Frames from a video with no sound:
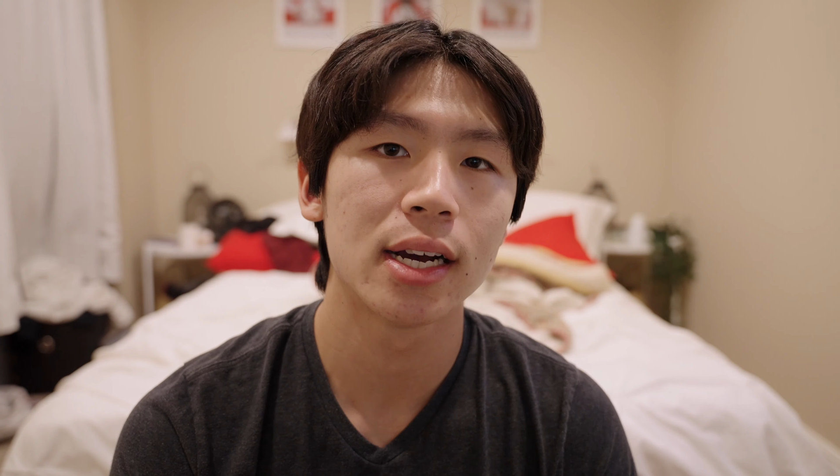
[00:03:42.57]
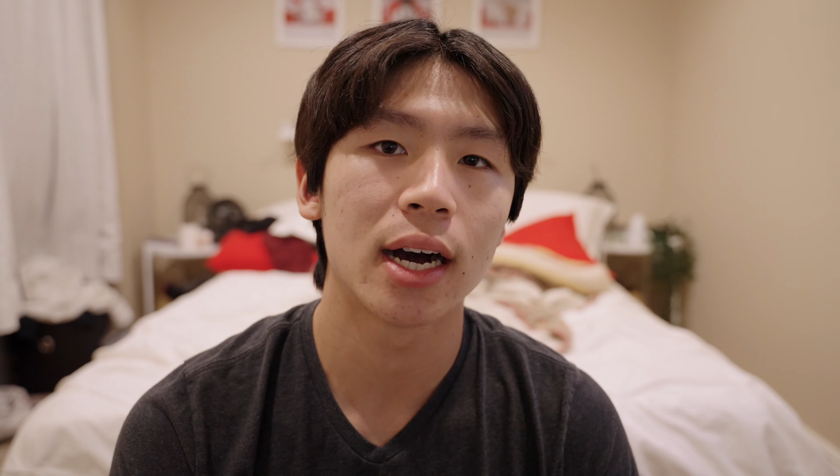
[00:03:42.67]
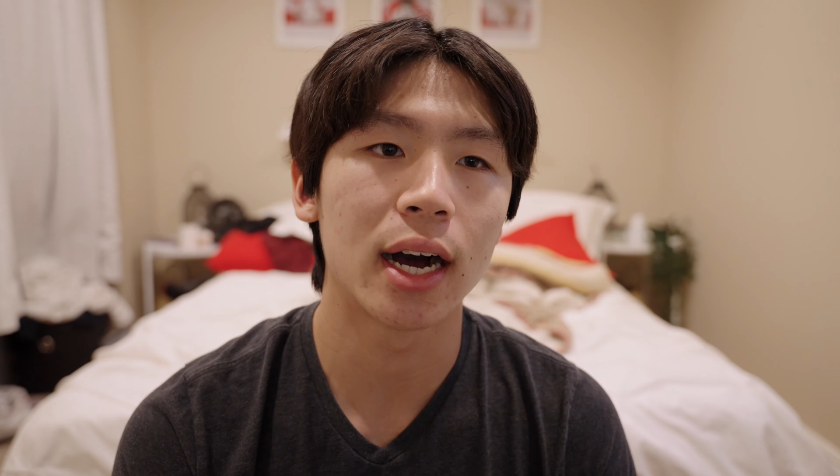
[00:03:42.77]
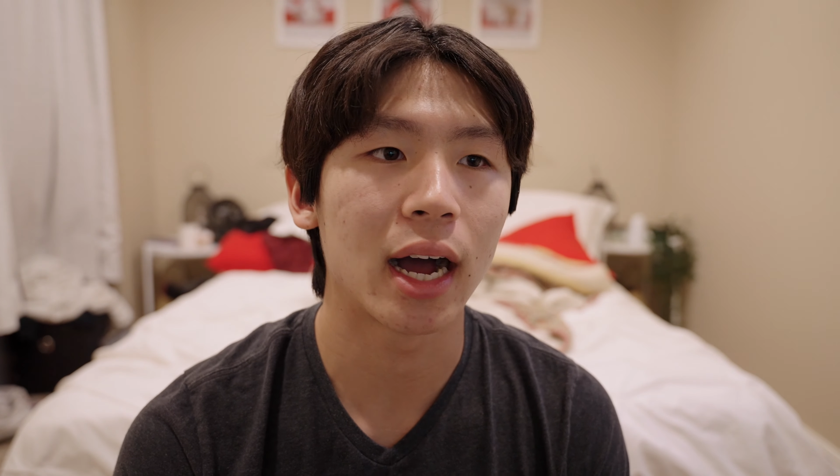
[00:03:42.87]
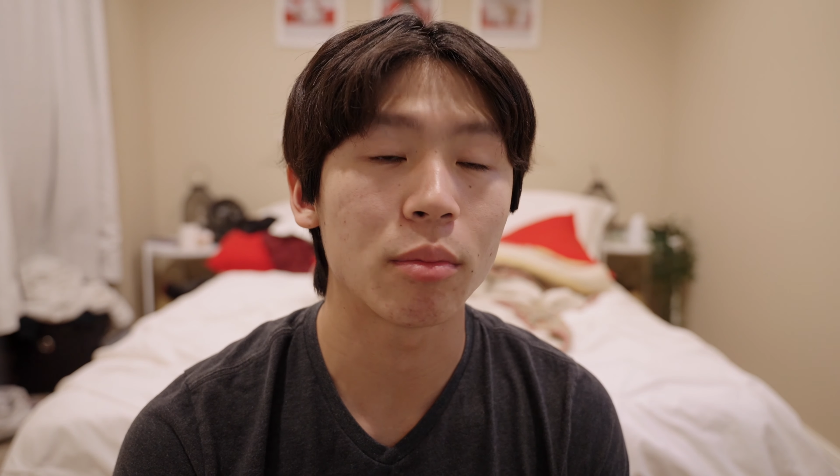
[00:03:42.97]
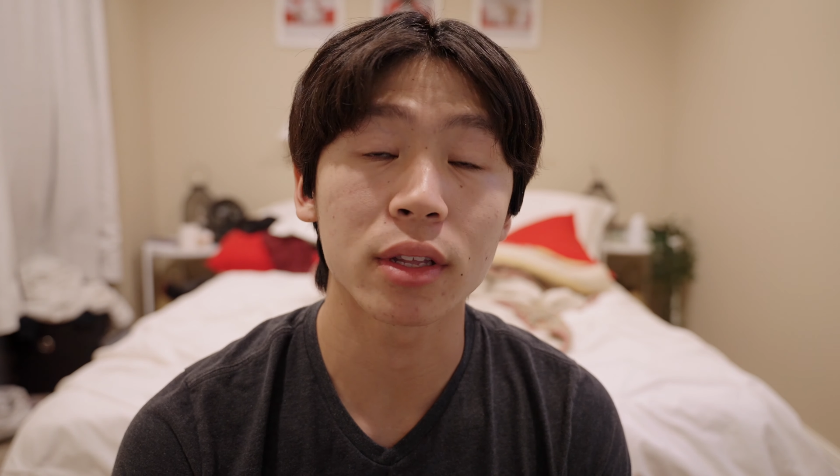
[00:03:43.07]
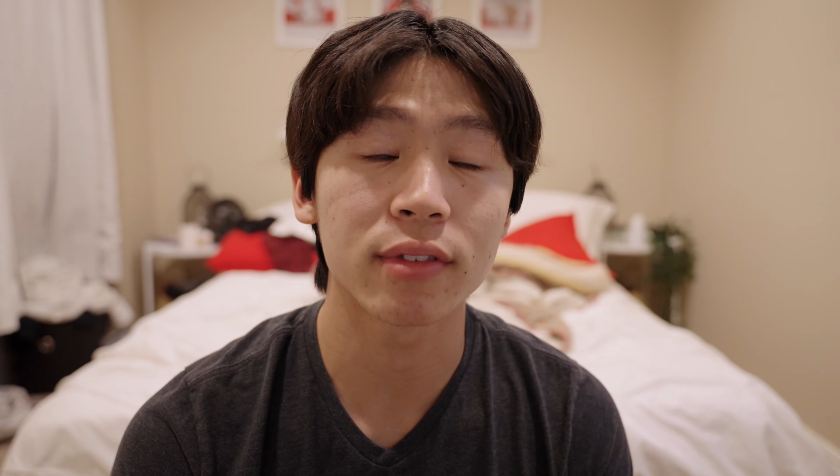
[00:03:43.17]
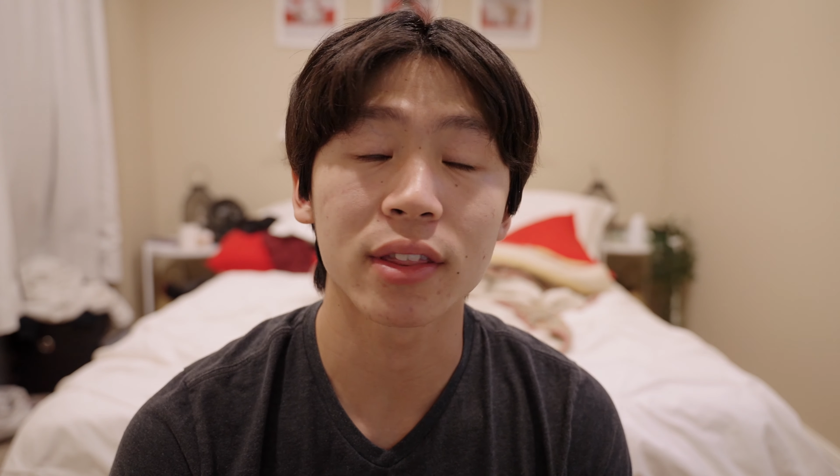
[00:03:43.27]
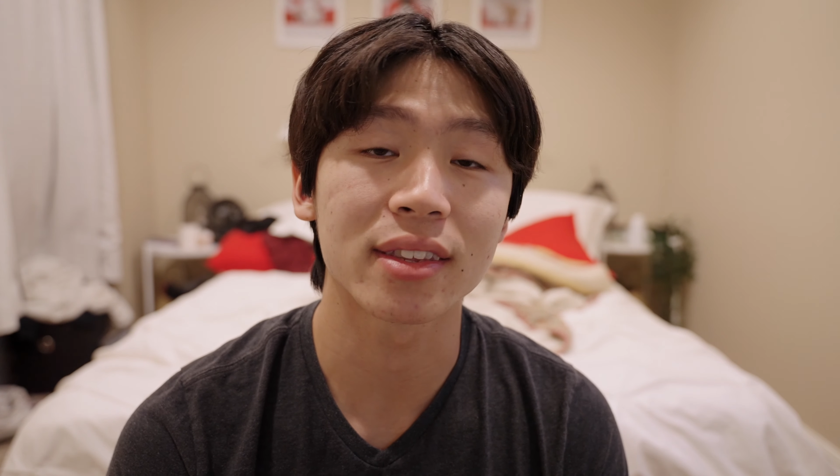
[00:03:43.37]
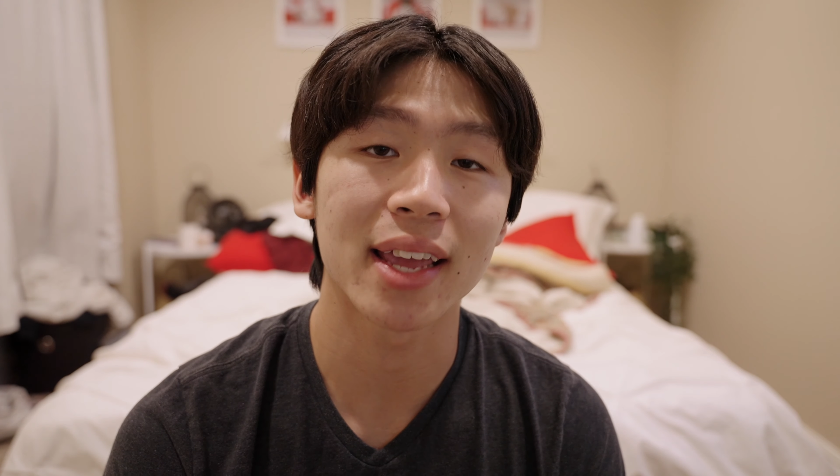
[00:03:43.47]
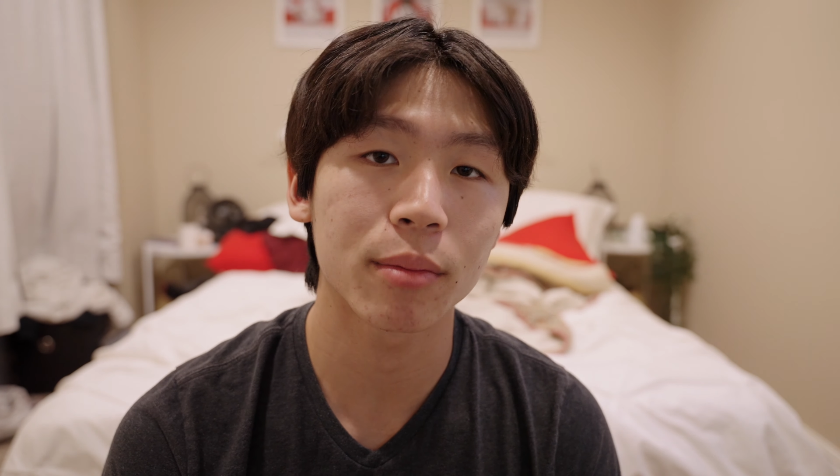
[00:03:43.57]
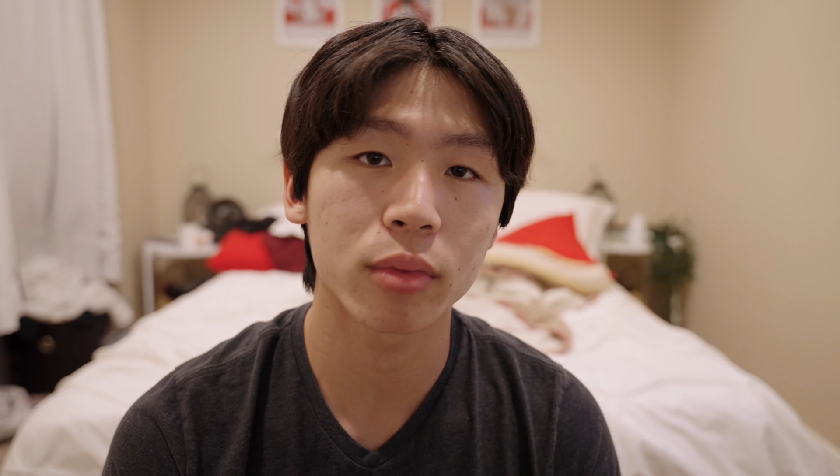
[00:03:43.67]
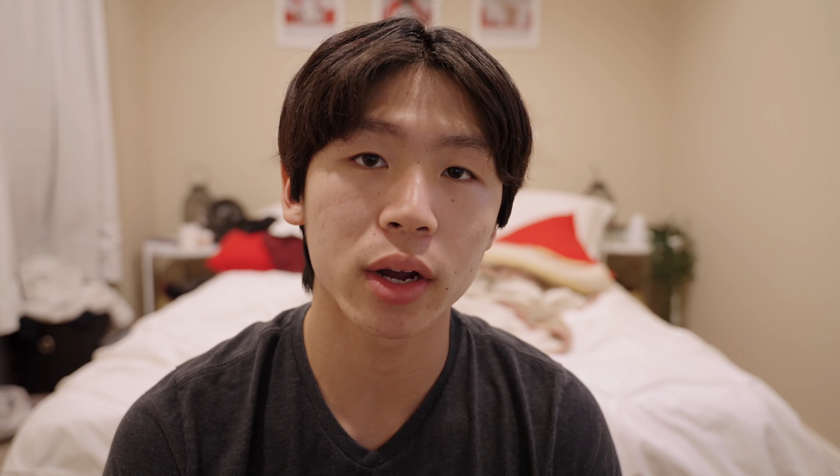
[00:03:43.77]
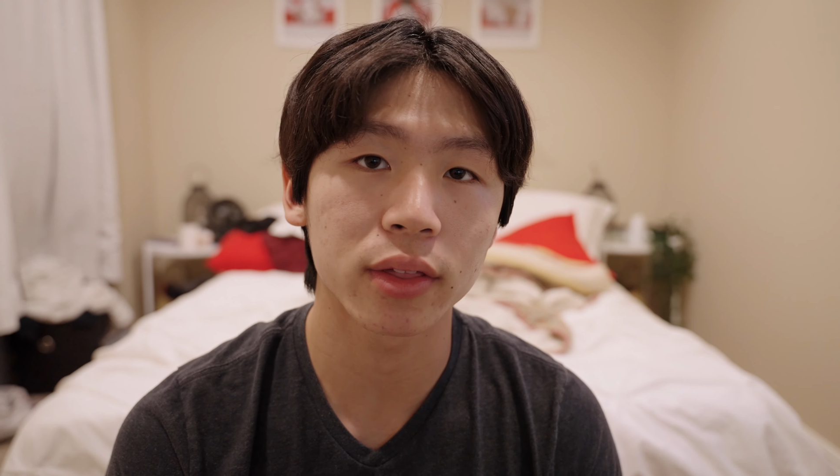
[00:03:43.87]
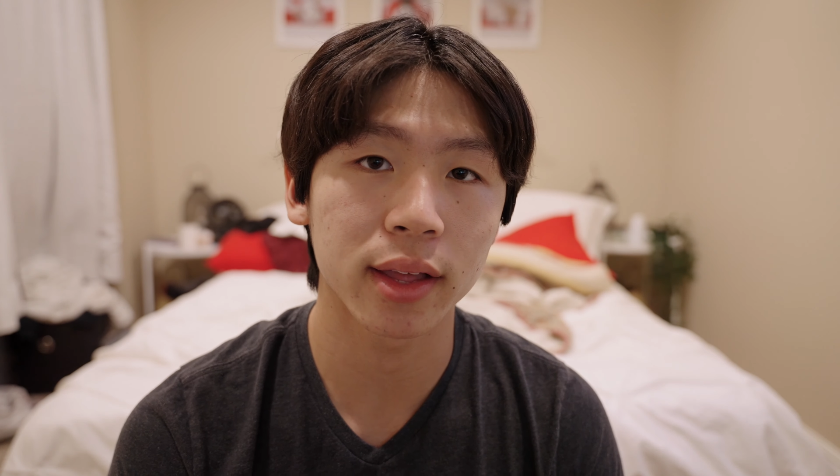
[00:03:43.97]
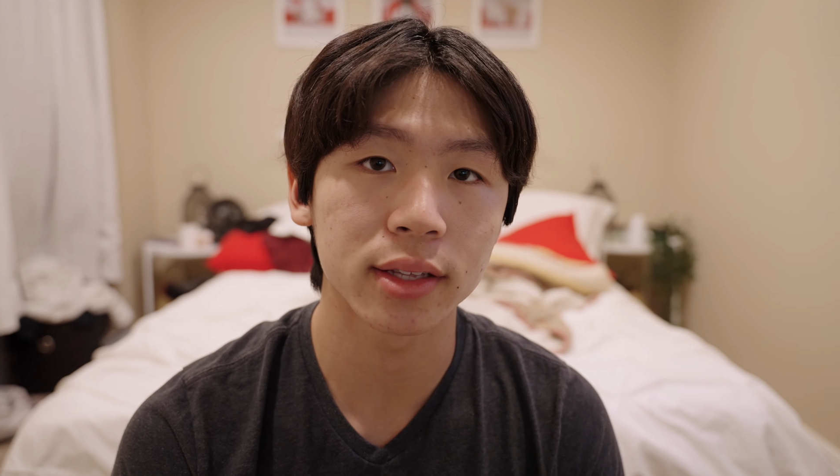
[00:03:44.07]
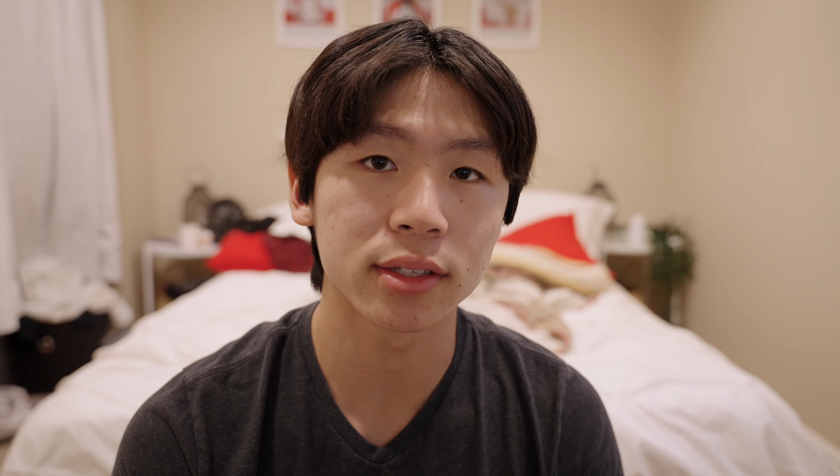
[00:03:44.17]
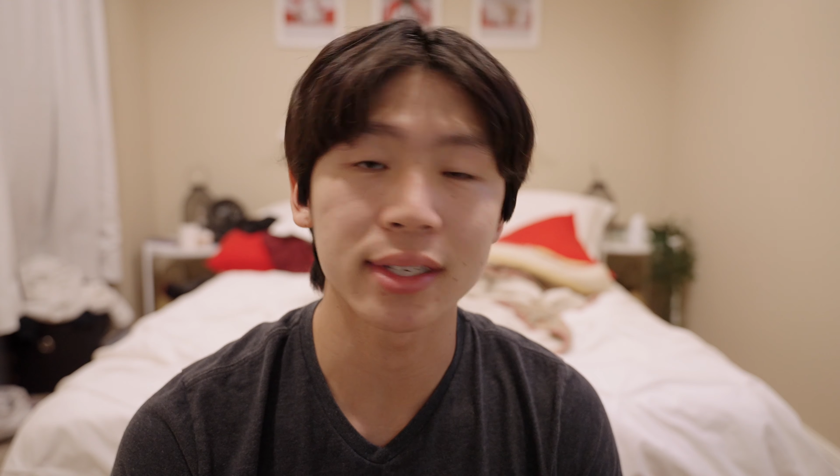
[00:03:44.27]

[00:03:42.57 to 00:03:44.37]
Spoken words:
I believe that the Tamron lens